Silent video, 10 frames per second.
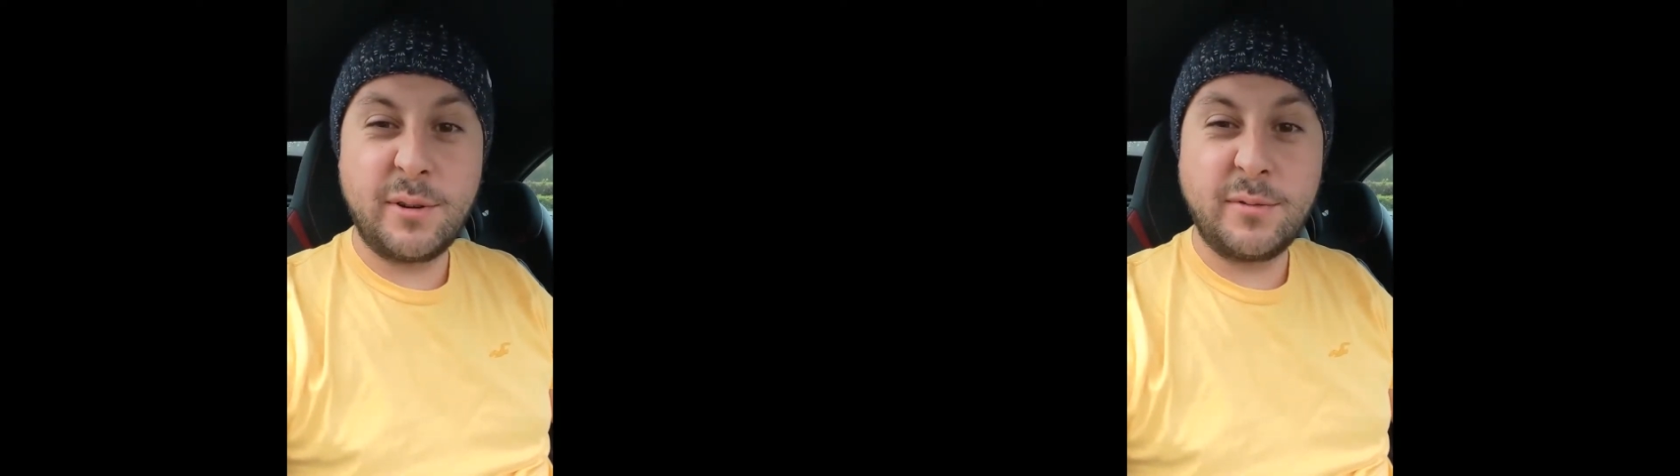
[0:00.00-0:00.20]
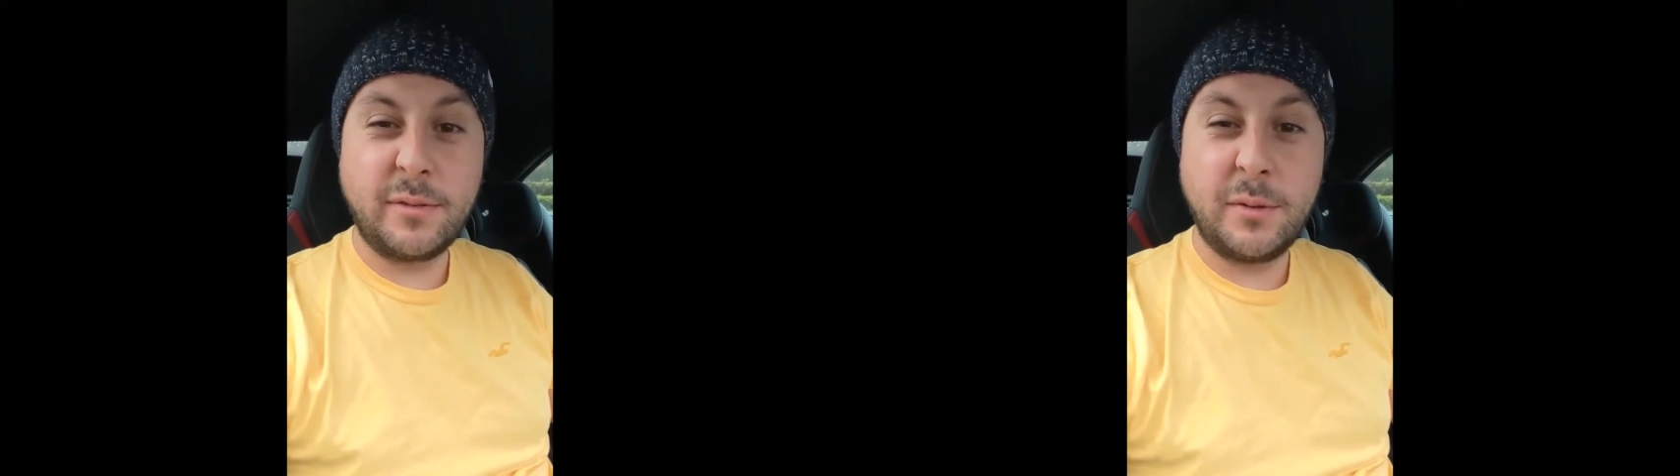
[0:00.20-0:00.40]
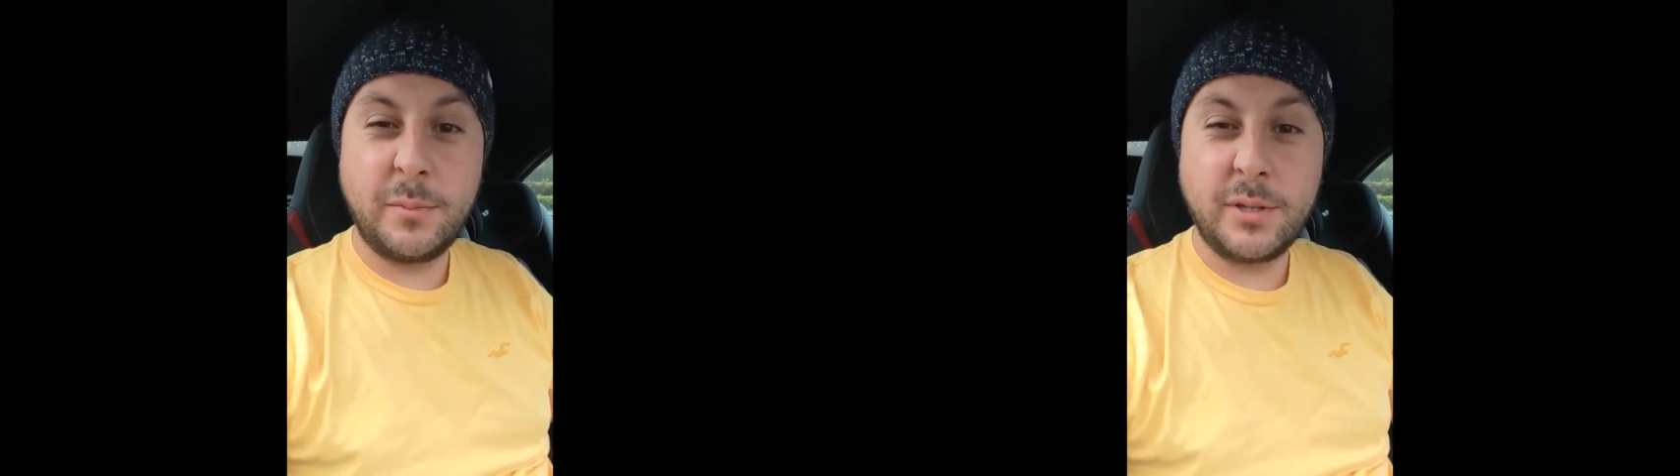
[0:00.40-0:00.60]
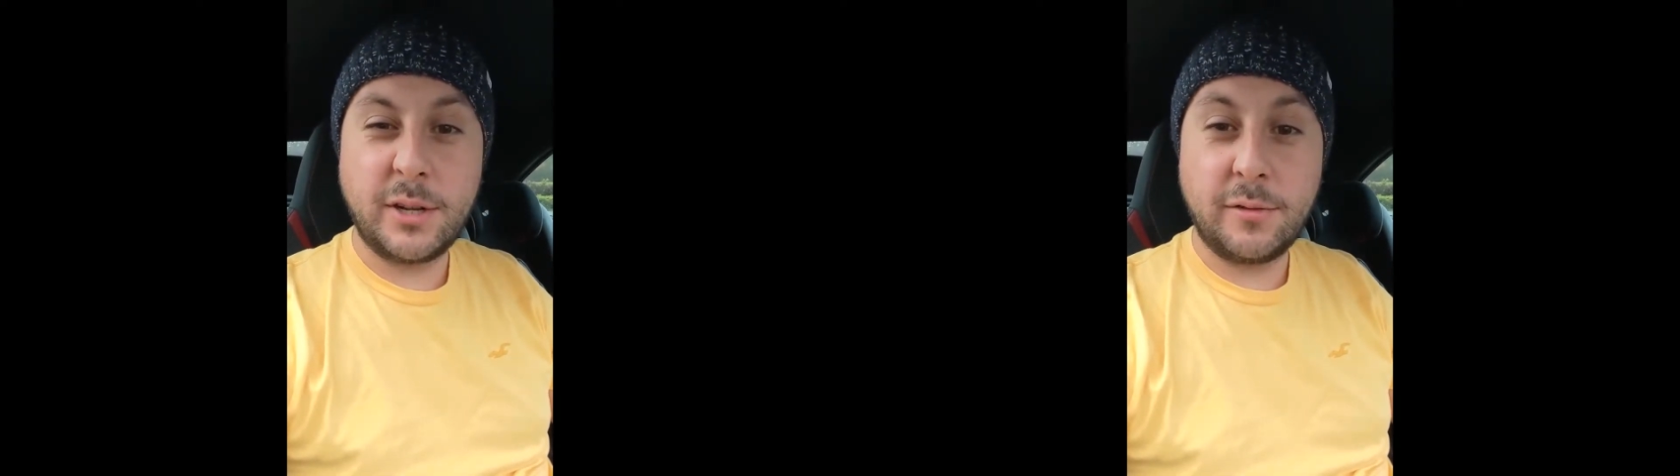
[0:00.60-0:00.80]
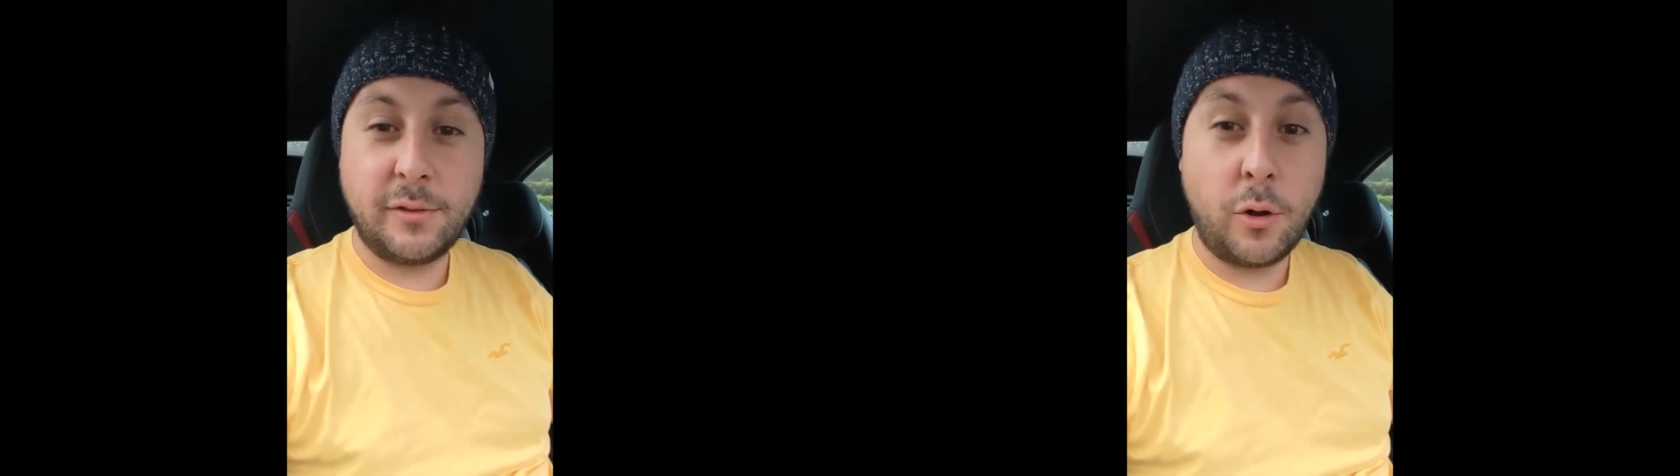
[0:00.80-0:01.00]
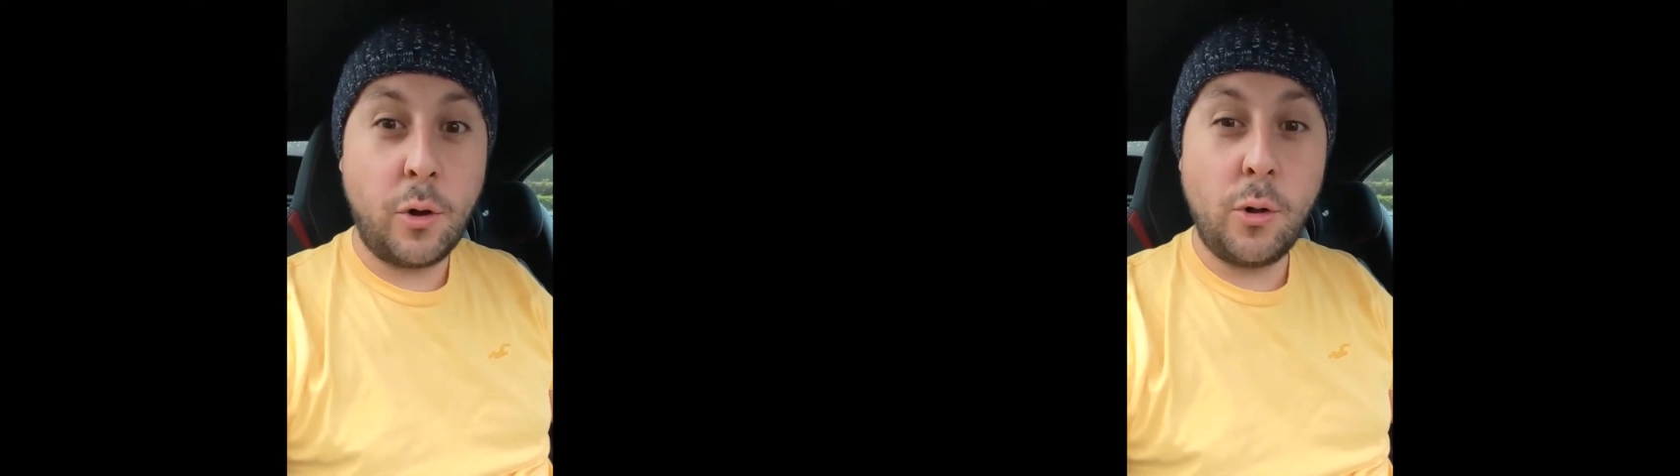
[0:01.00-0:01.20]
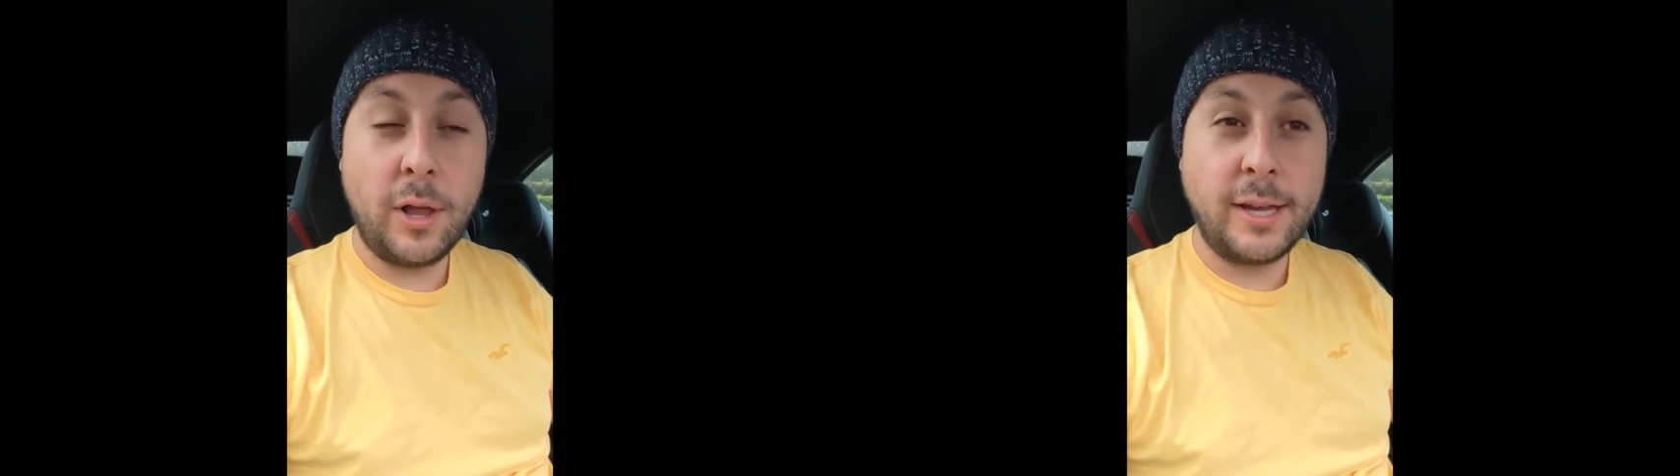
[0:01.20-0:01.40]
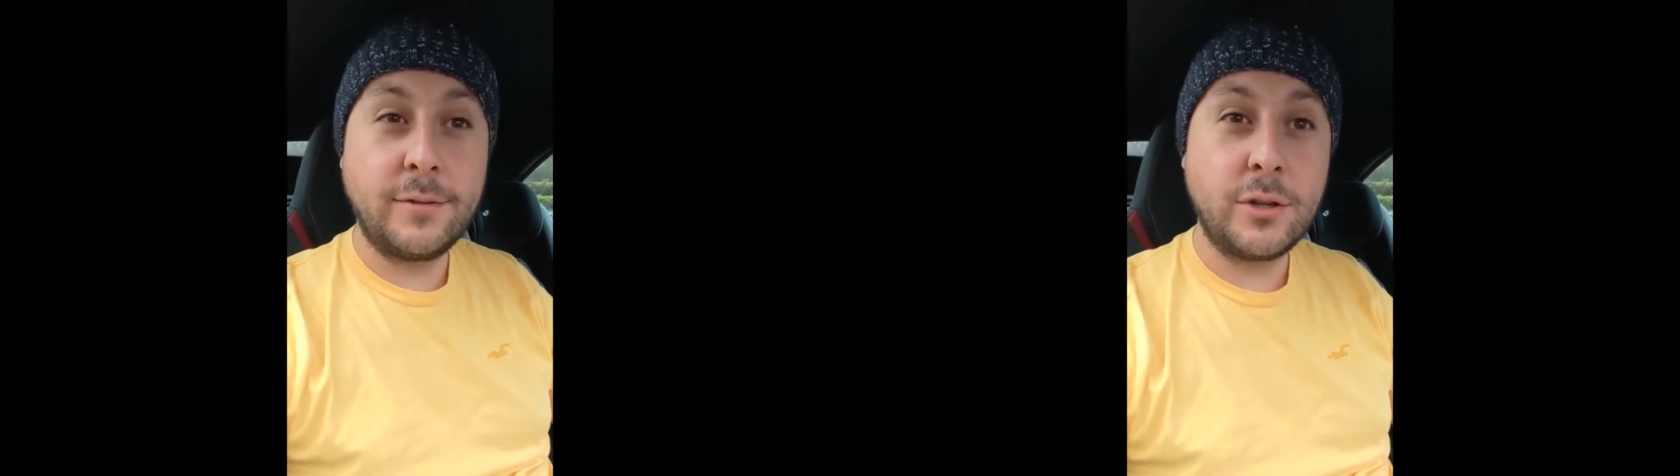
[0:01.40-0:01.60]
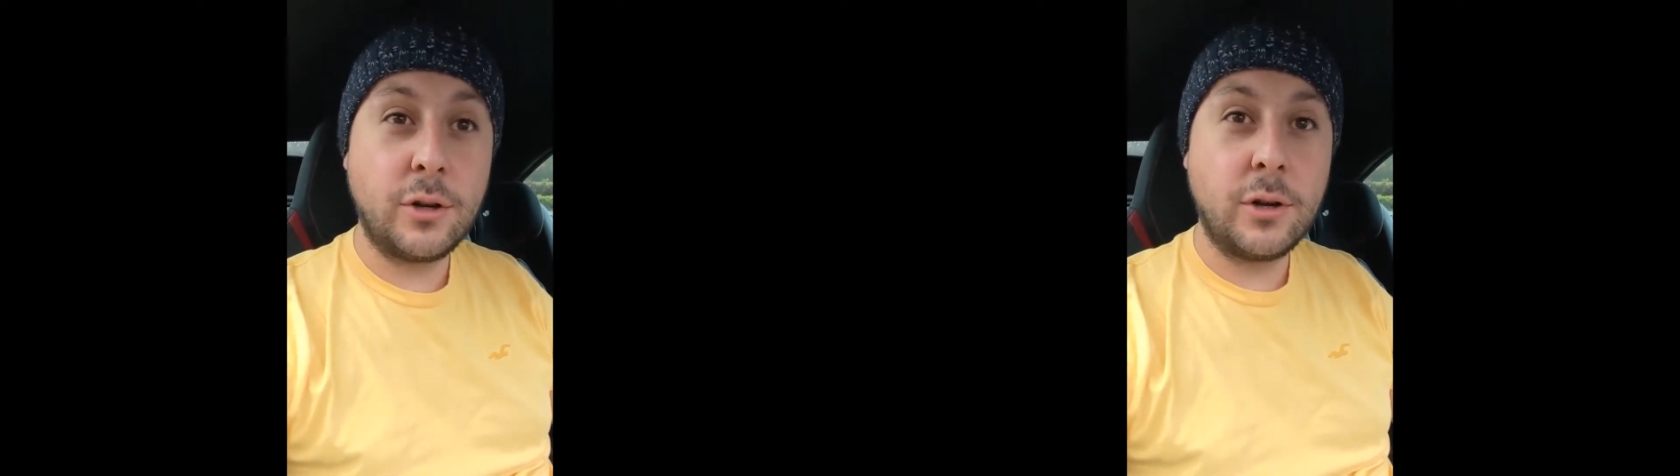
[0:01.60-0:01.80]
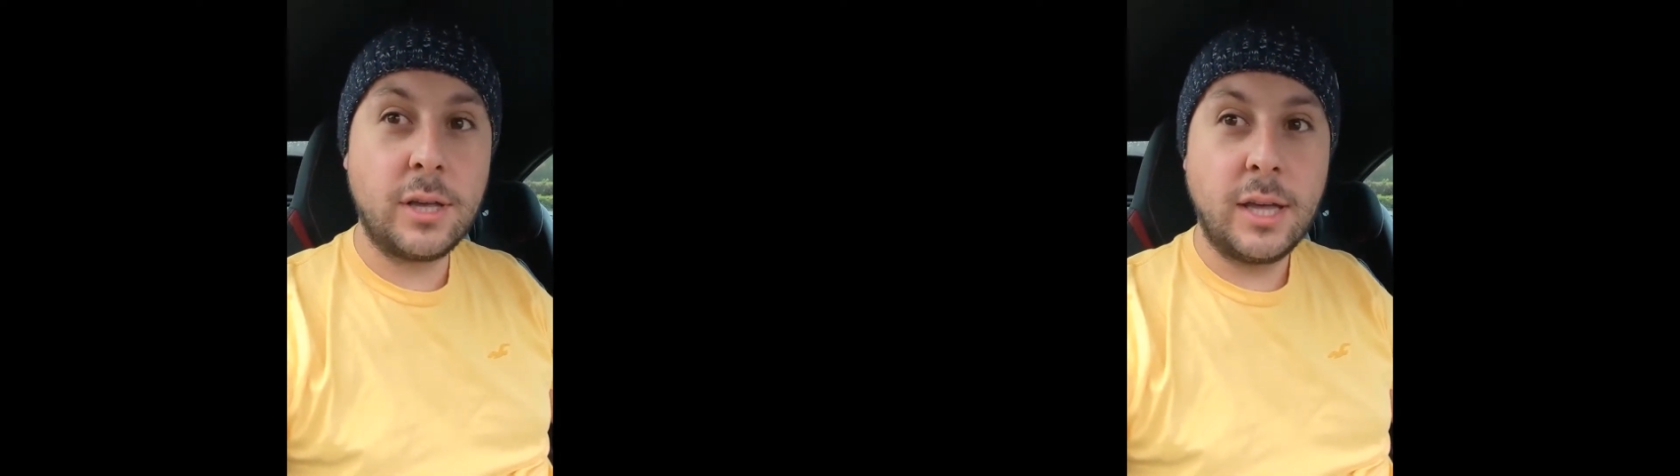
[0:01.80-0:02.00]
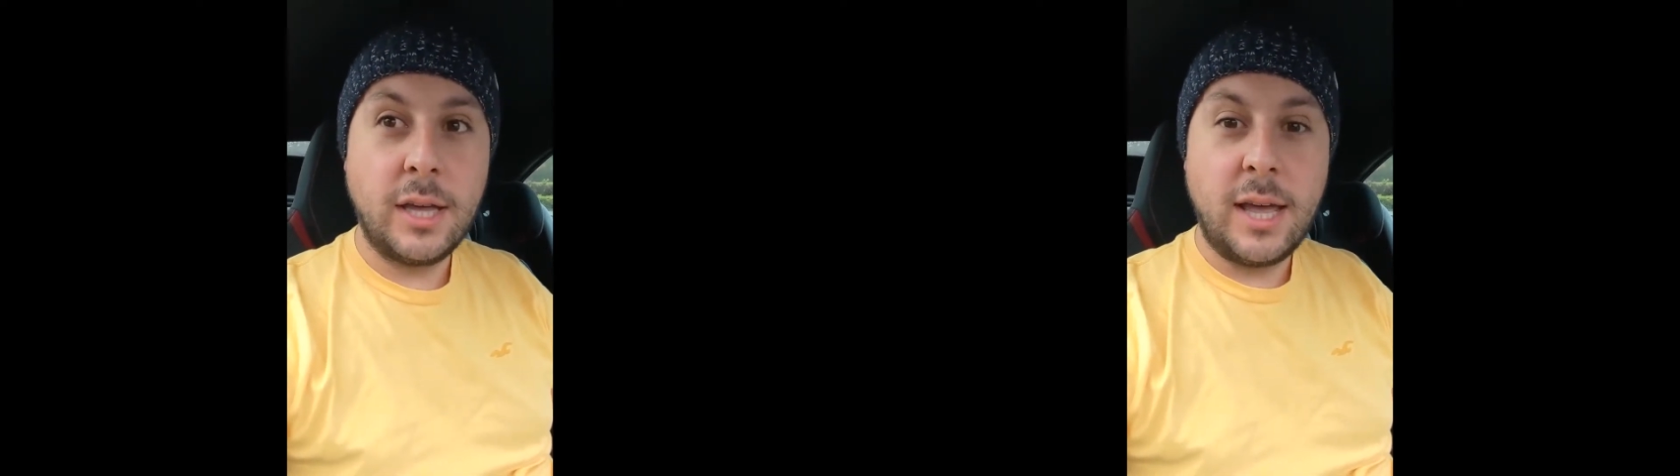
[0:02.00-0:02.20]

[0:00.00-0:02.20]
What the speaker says: they've got 15% off all livestock,